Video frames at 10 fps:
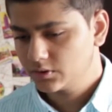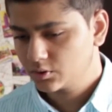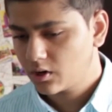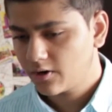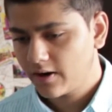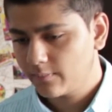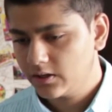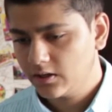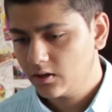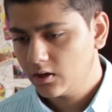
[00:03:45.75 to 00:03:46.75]
the Xonar
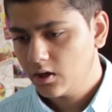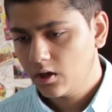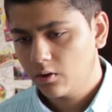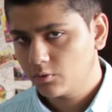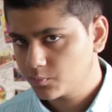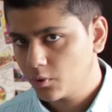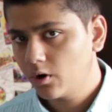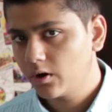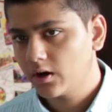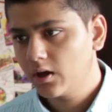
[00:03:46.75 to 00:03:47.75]
family was
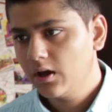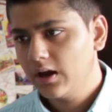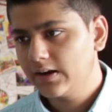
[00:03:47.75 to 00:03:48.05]
born,